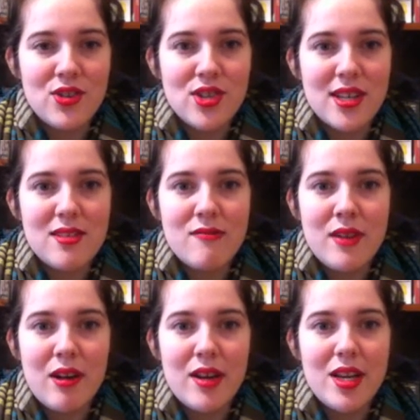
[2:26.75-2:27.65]
are just
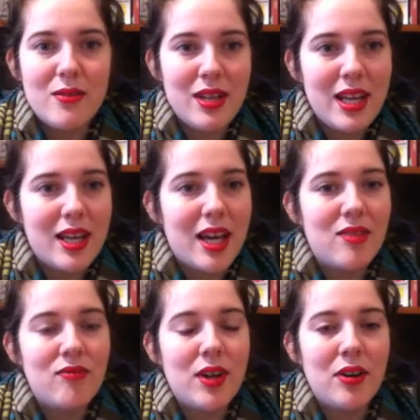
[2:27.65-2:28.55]
very unique
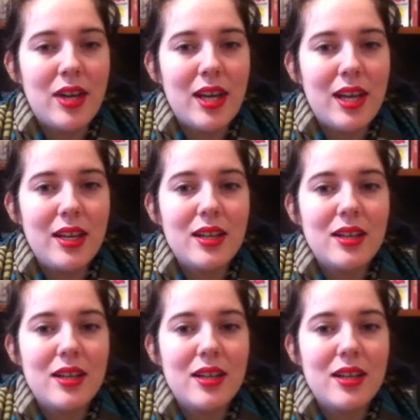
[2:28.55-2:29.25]
and very